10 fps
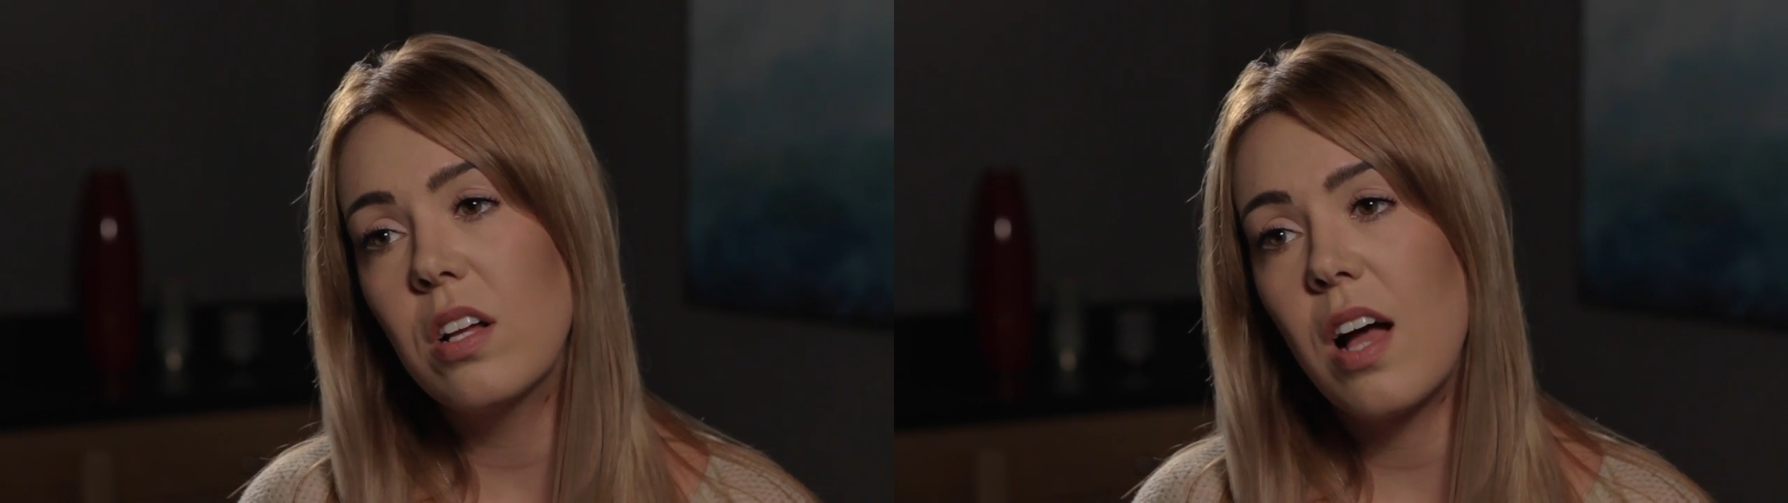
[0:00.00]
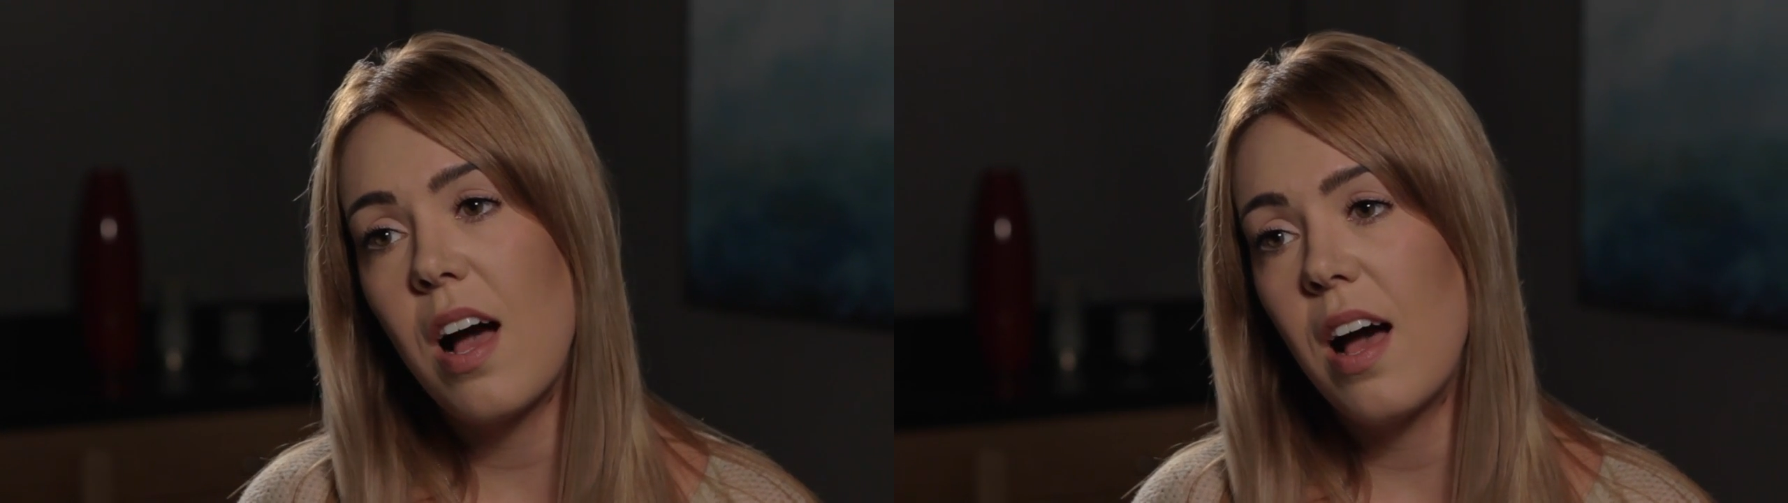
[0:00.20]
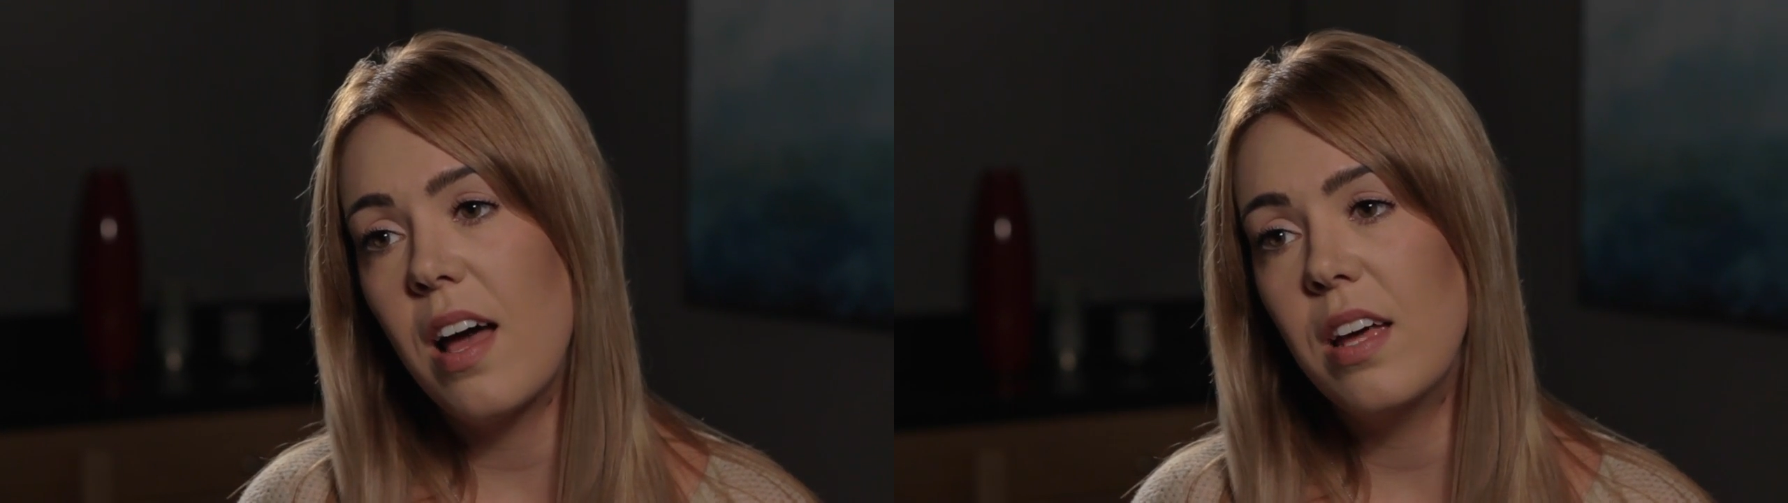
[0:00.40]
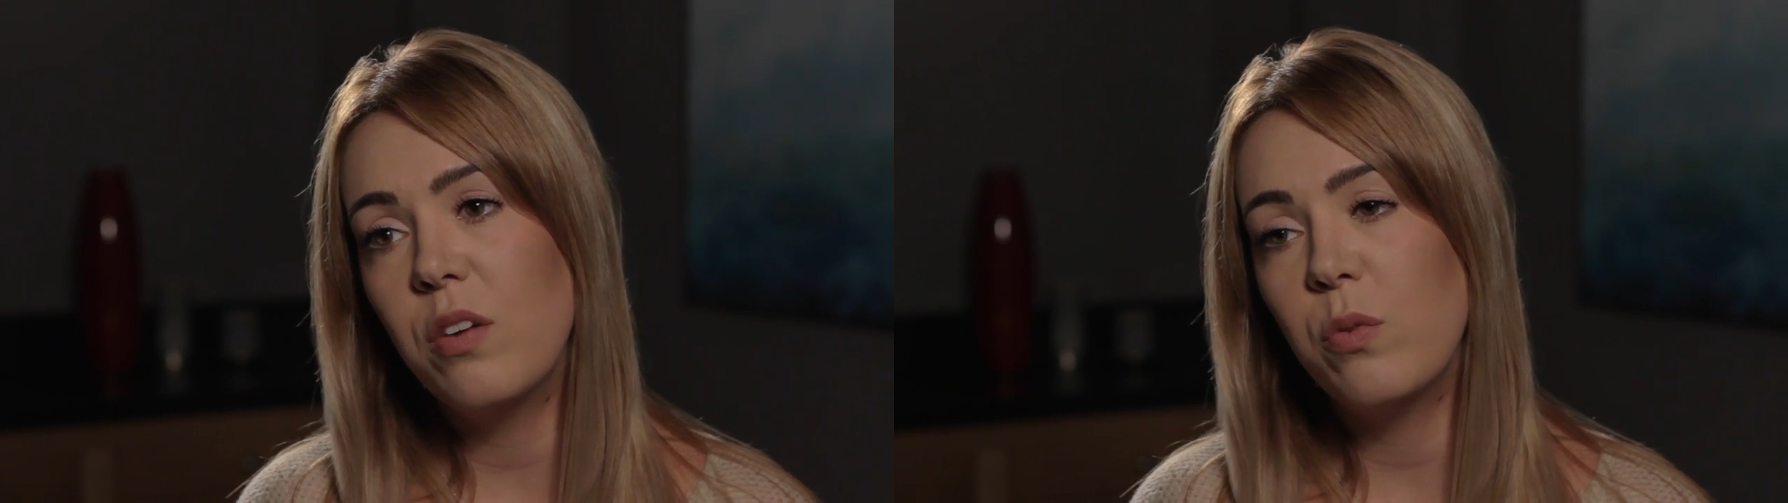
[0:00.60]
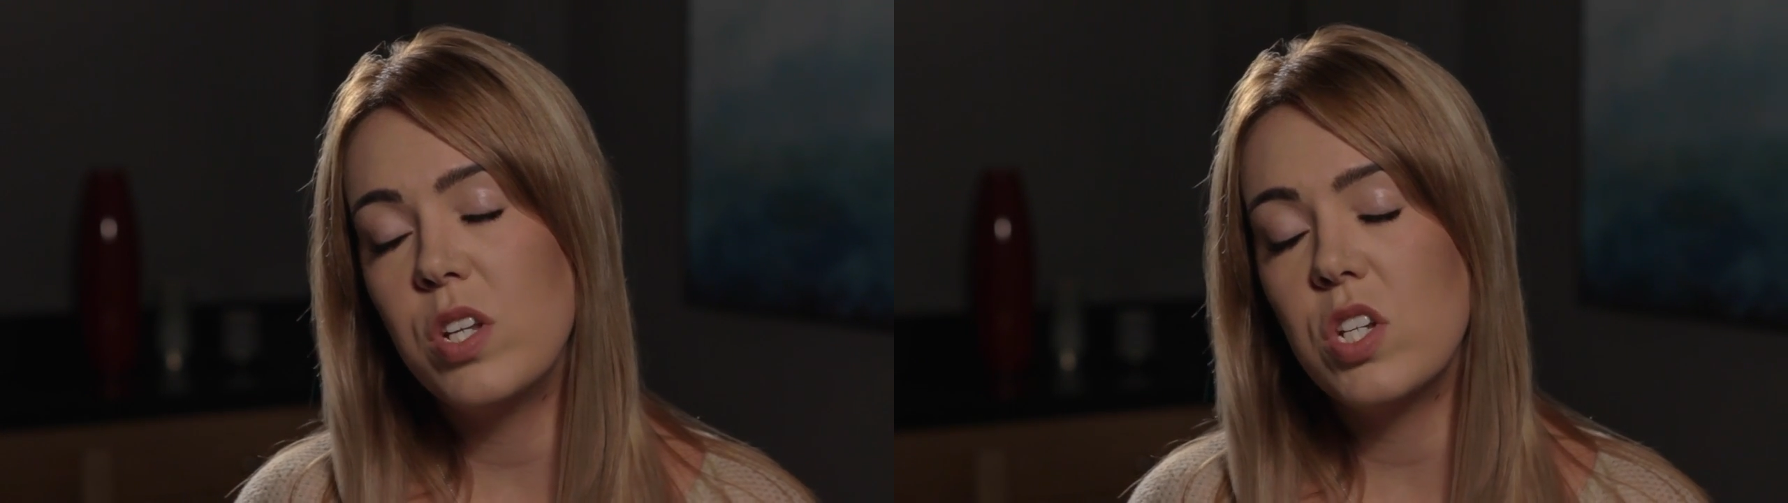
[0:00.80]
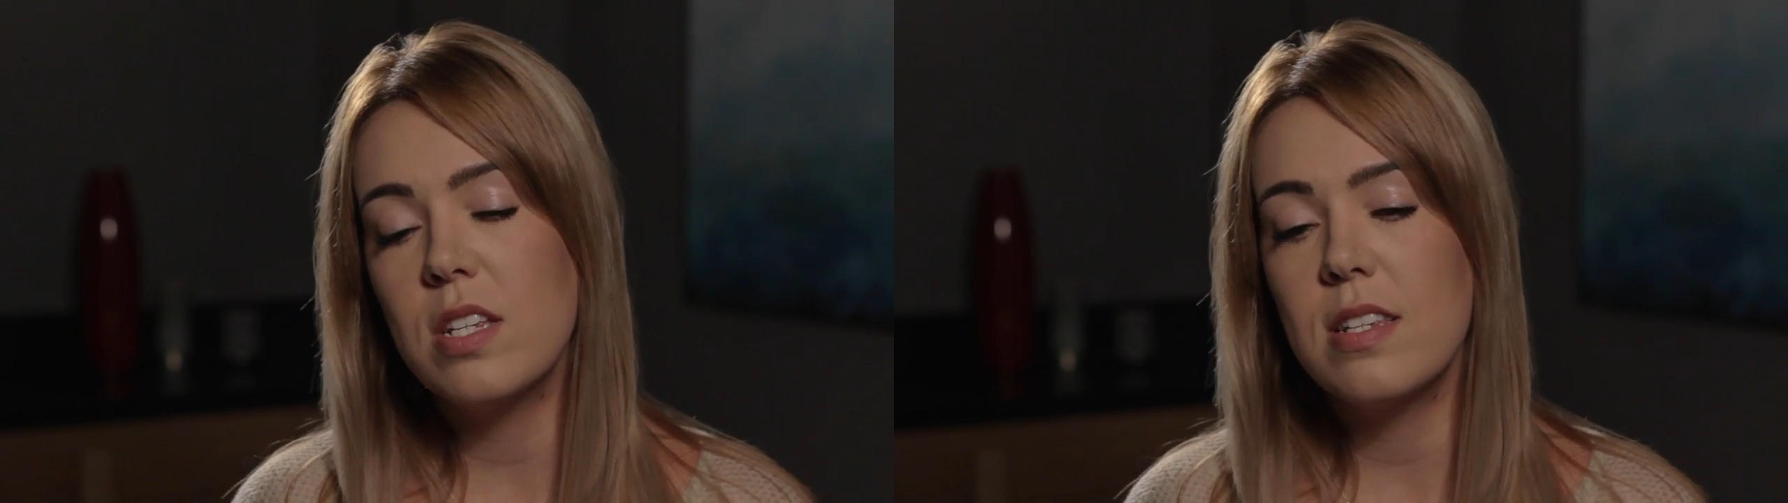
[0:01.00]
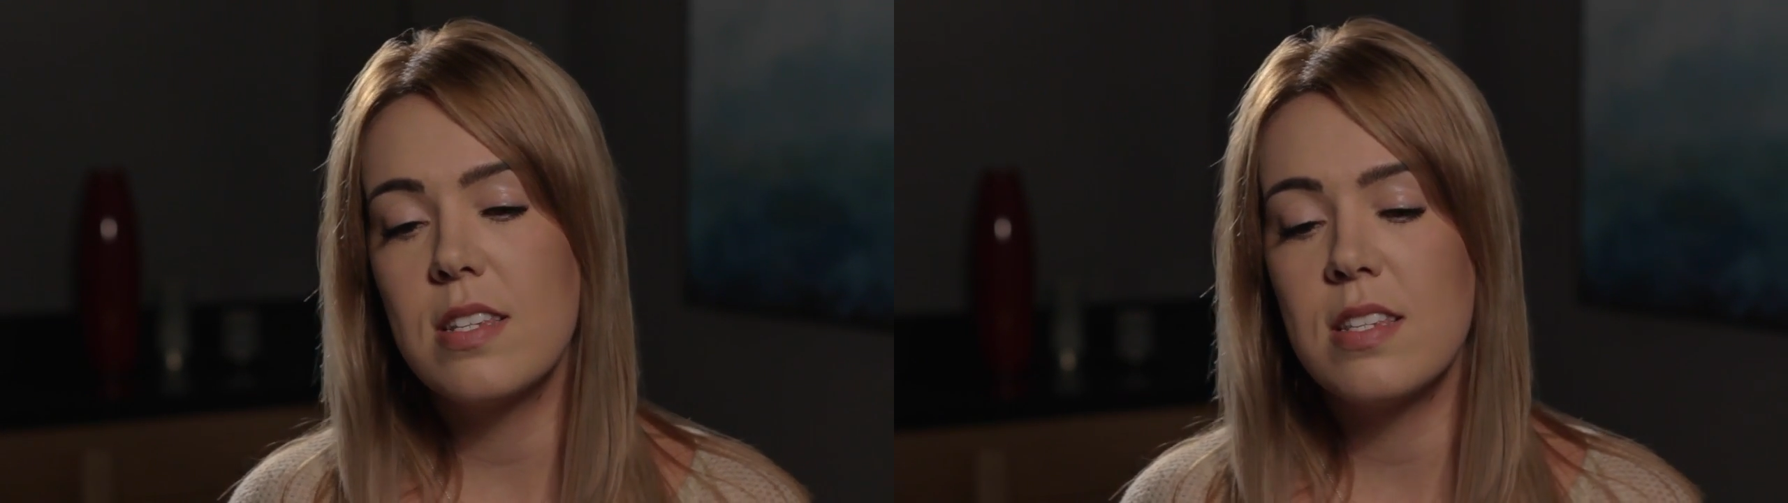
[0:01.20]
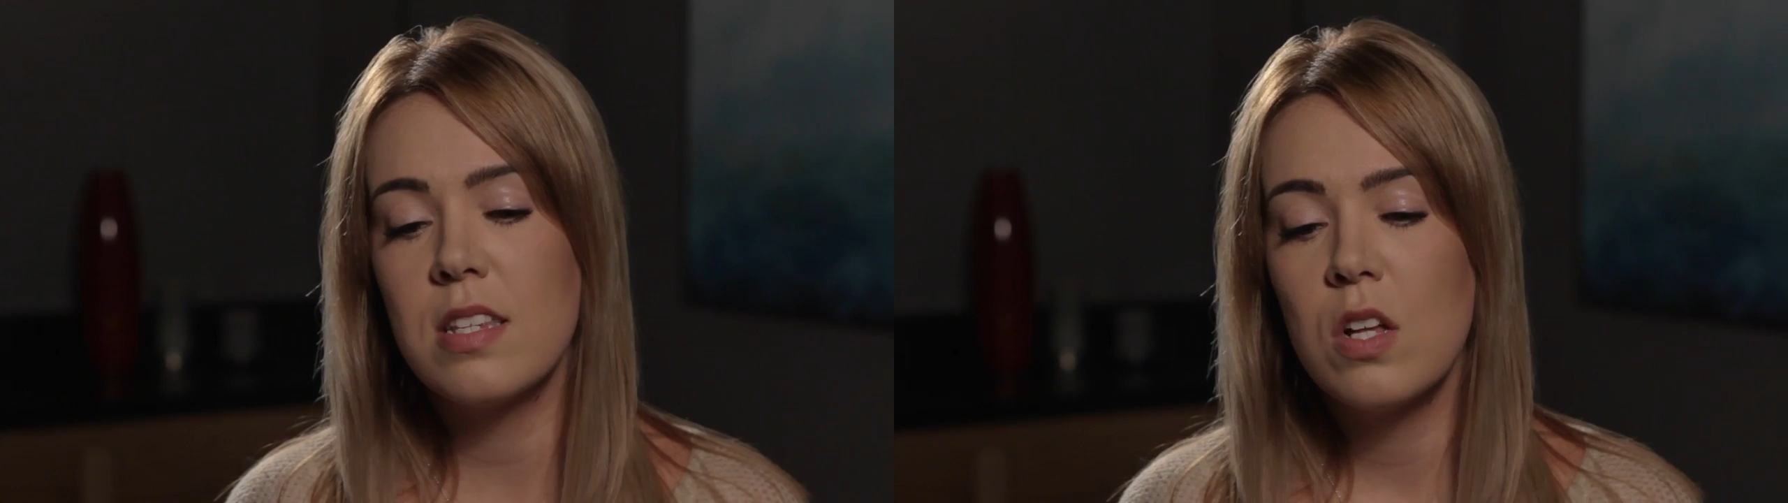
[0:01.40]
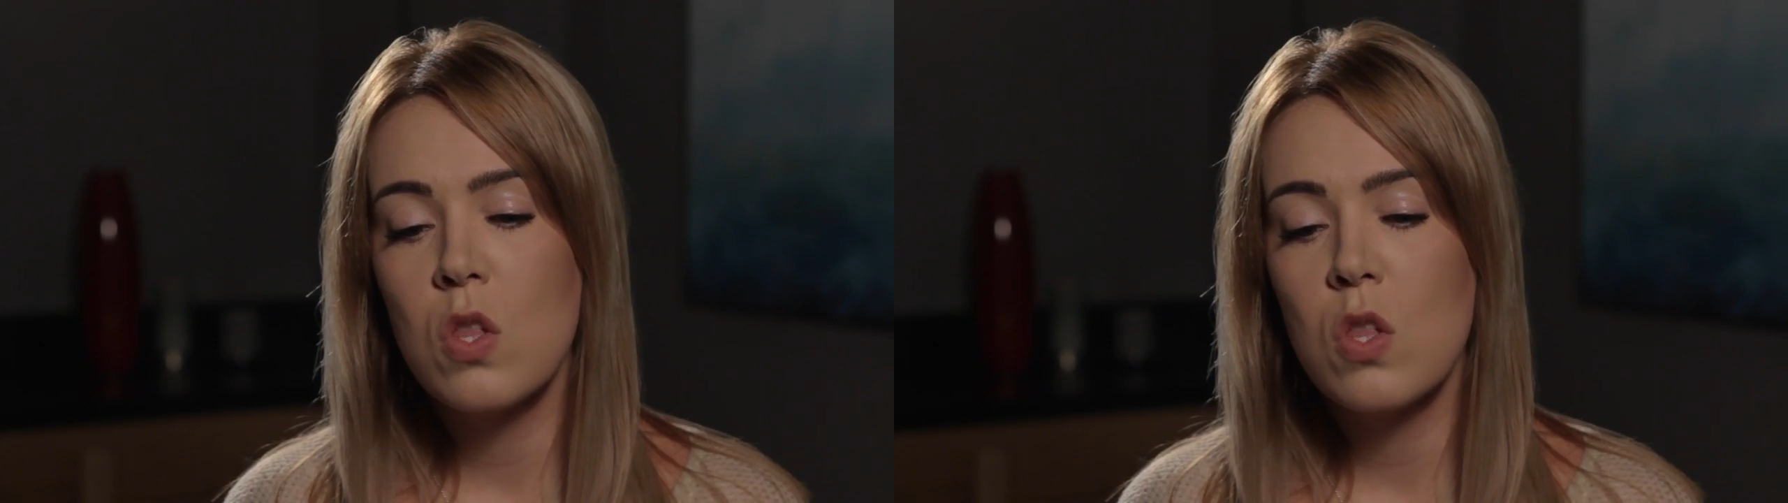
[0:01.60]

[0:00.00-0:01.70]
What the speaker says: Cot, which is